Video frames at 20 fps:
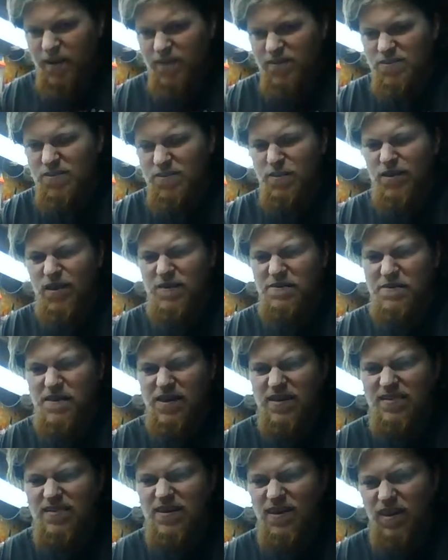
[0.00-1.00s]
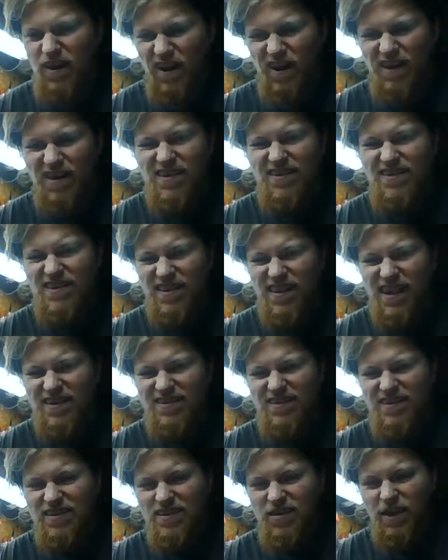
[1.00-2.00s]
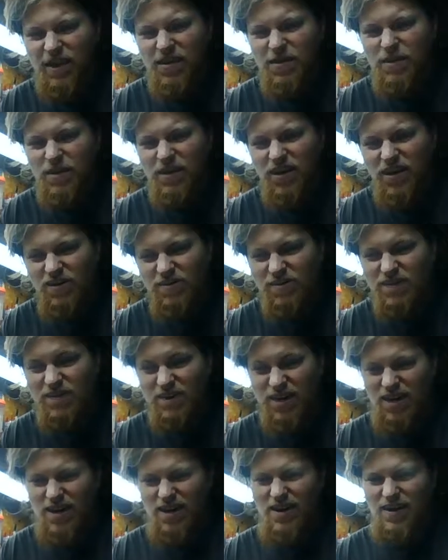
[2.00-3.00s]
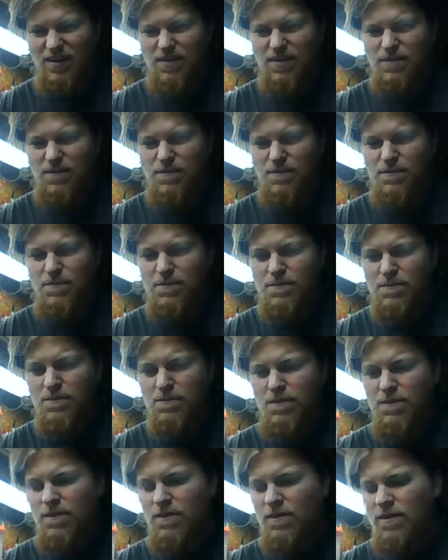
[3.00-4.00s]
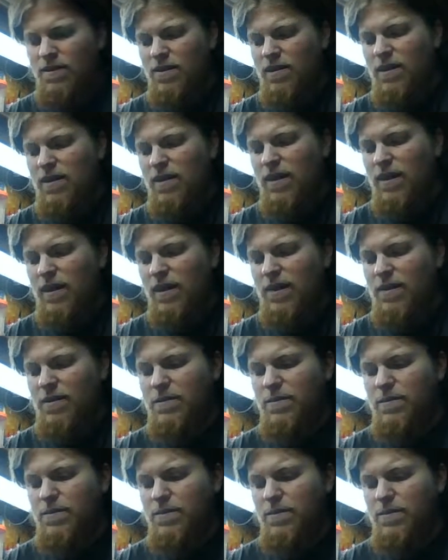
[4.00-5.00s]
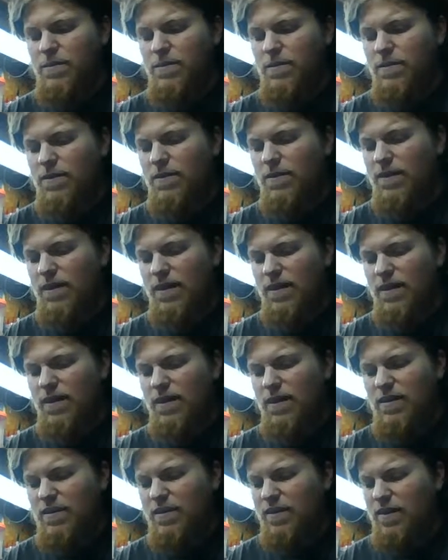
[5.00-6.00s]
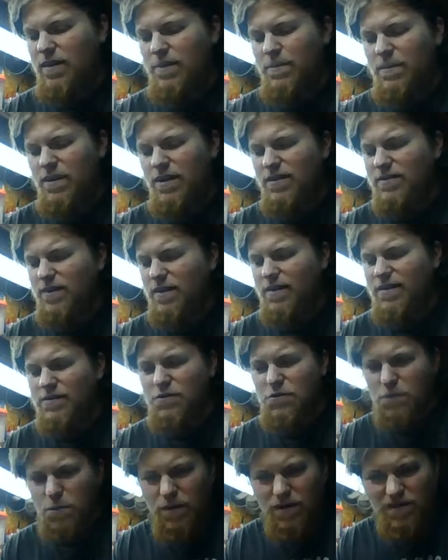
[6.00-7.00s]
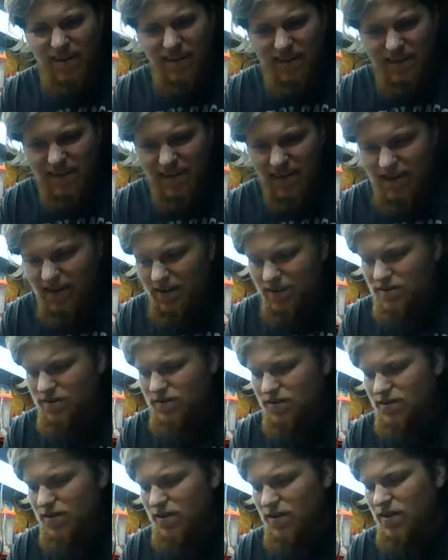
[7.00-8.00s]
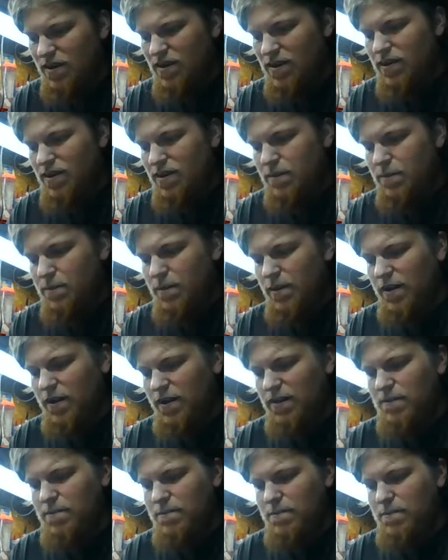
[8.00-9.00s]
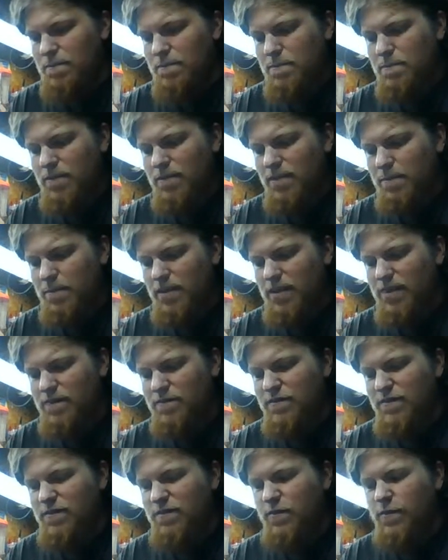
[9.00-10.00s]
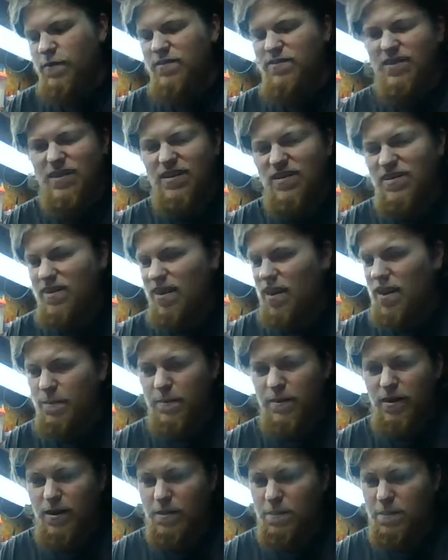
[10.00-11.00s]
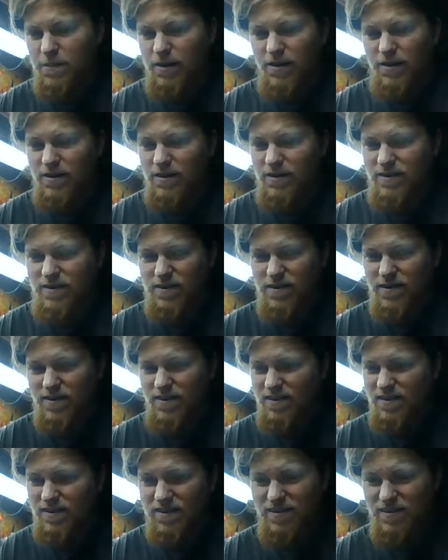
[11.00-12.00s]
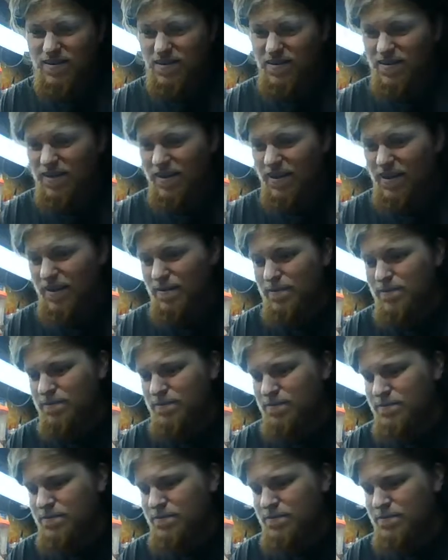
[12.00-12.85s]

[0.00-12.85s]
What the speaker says: I also believe it is the longest lasting document of its kind. Alright? I'm not entirely sure what that entails, but I mean, even if it wasn't, it's gotta be up there. Okay?